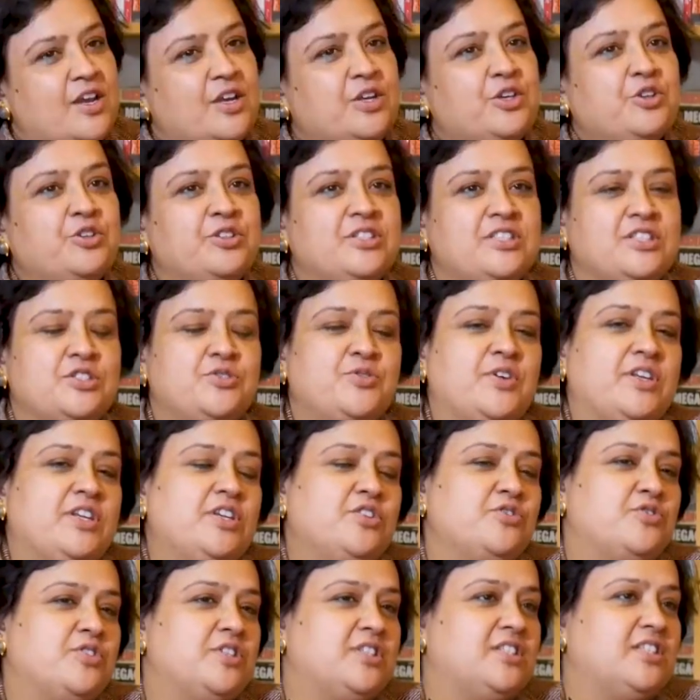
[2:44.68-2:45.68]
No, this is very
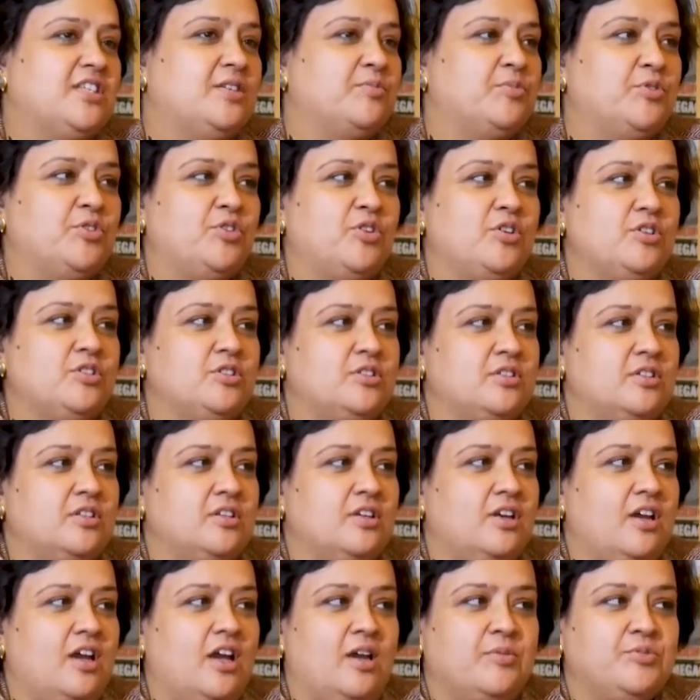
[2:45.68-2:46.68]
interesting because
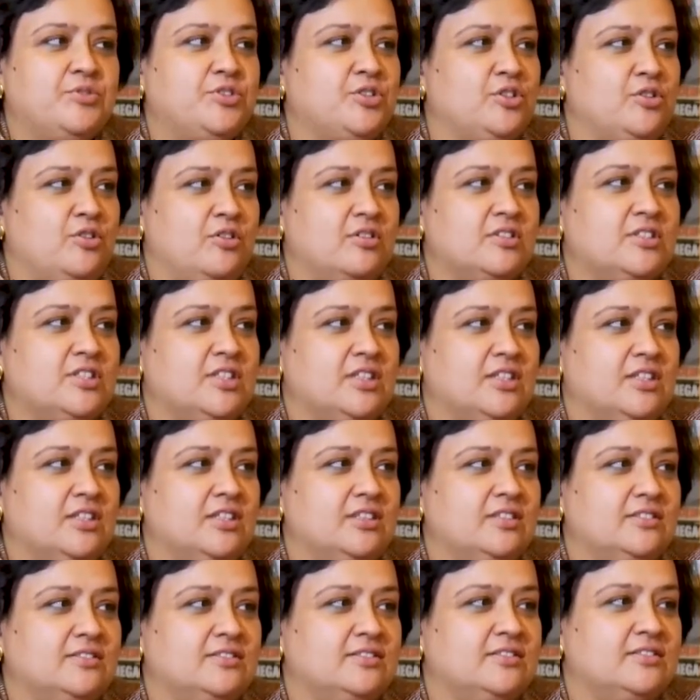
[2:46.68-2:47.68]
aap Shillong se
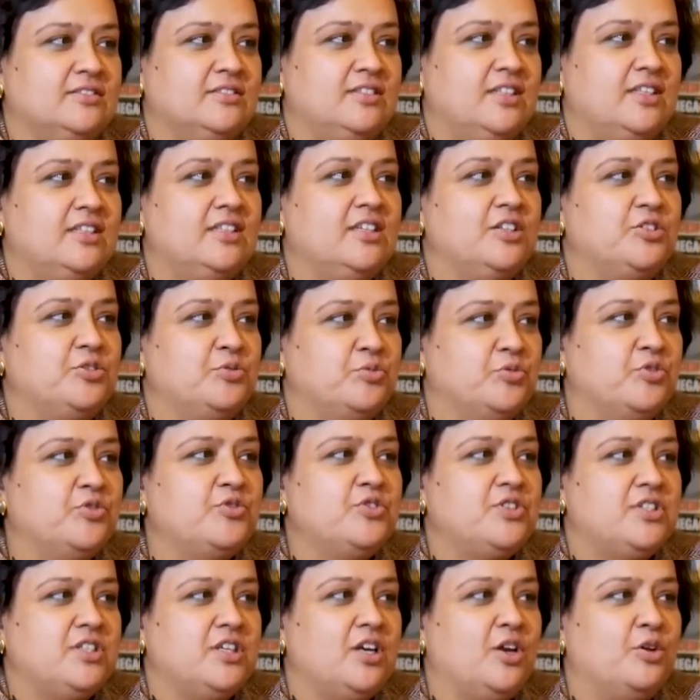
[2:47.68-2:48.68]
hain, and then you
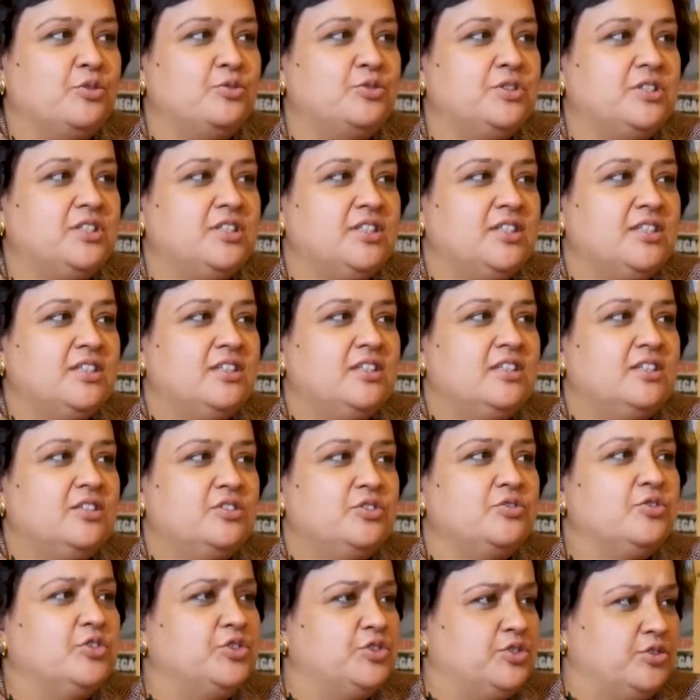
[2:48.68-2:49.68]
moved south.
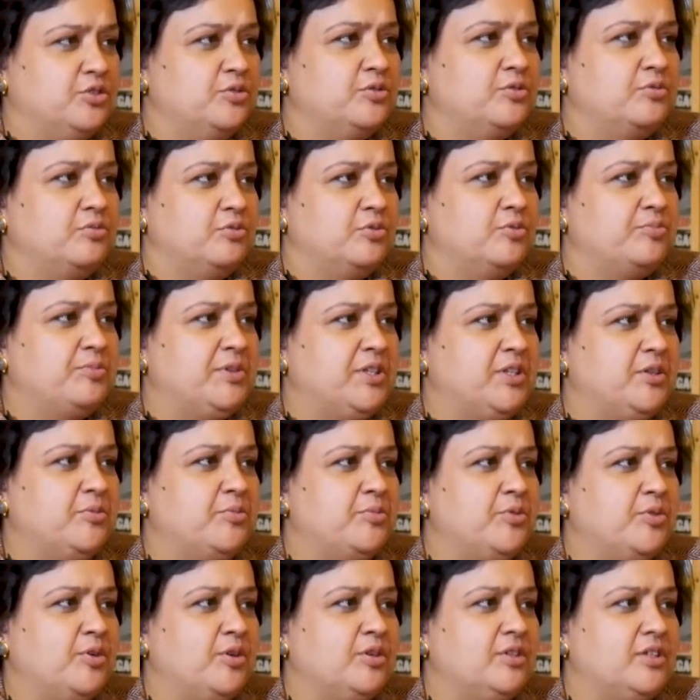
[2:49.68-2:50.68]
You've also been
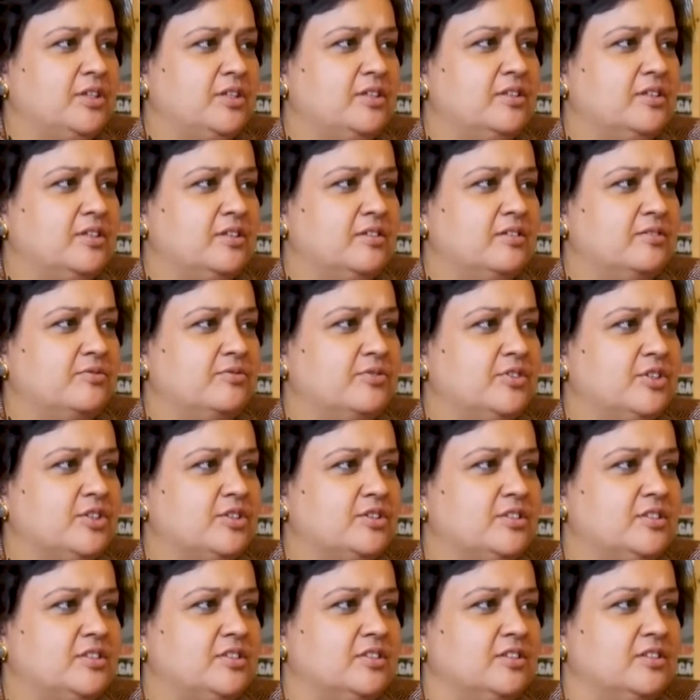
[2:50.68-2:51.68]
abroad and
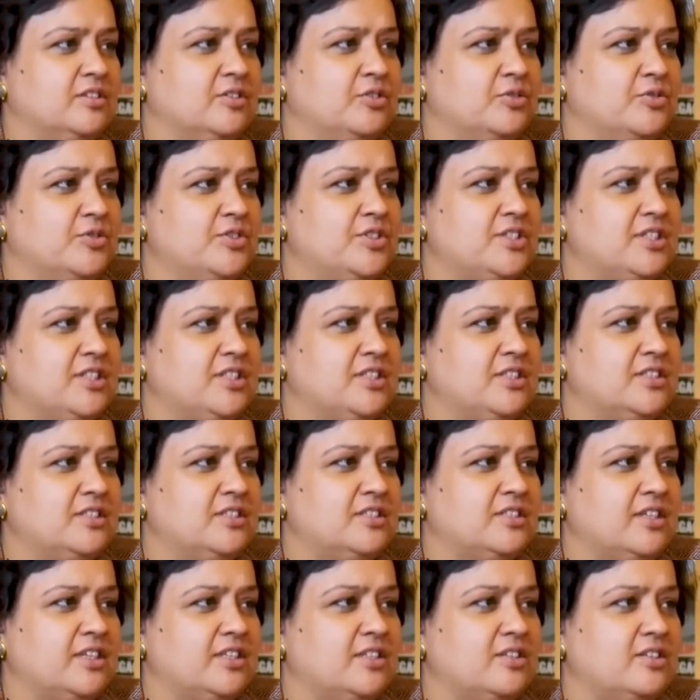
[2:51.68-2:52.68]
worked
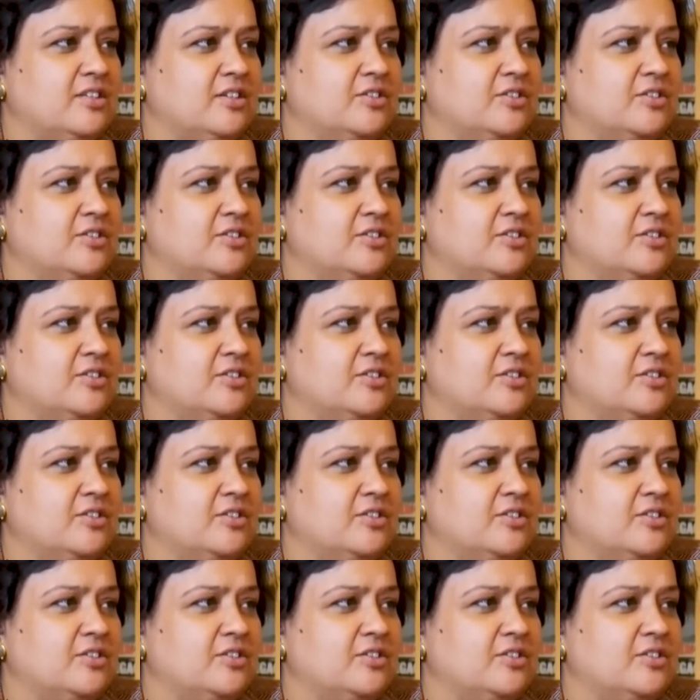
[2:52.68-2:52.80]
overseas, right?